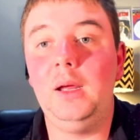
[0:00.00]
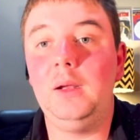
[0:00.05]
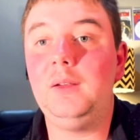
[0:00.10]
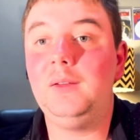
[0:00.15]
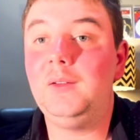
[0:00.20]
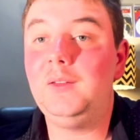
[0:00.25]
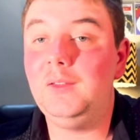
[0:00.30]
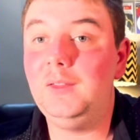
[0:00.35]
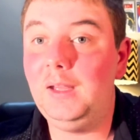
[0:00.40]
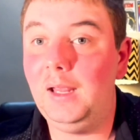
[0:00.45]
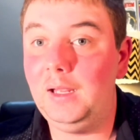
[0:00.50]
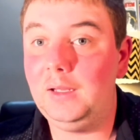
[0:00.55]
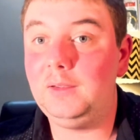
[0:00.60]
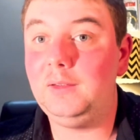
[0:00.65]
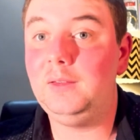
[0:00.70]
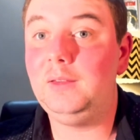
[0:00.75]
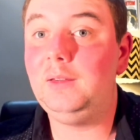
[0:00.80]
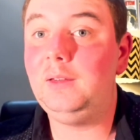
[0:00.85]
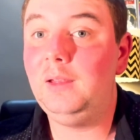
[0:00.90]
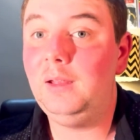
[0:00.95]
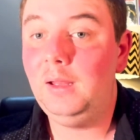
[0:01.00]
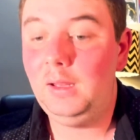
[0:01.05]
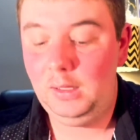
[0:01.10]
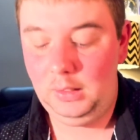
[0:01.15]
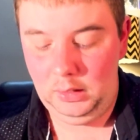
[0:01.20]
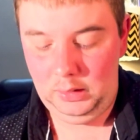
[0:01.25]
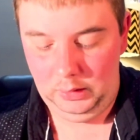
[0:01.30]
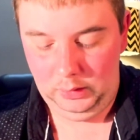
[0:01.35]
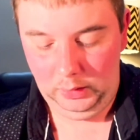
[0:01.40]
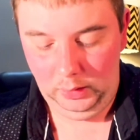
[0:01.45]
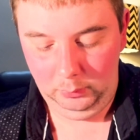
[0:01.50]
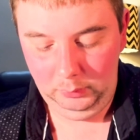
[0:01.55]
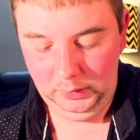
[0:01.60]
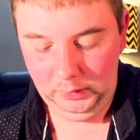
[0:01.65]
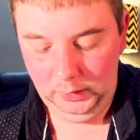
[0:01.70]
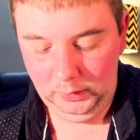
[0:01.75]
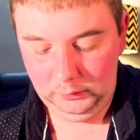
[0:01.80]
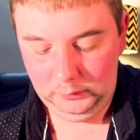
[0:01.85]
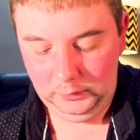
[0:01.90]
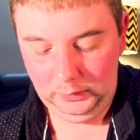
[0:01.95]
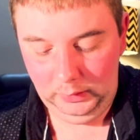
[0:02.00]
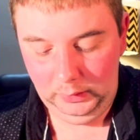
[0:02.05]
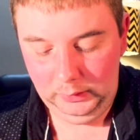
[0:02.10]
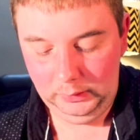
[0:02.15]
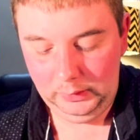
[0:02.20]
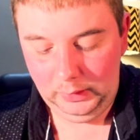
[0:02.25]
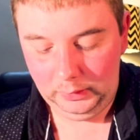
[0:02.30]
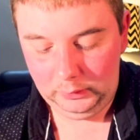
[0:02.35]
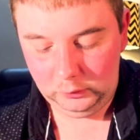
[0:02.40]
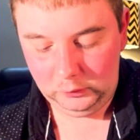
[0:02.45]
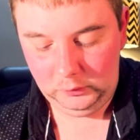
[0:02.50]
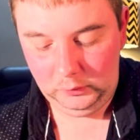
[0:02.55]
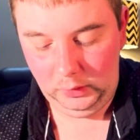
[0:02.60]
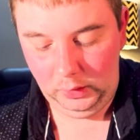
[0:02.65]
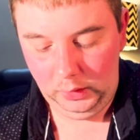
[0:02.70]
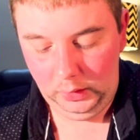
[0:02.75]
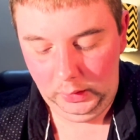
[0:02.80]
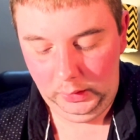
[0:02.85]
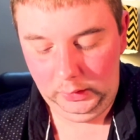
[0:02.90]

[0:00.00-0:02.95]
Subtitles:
out in next year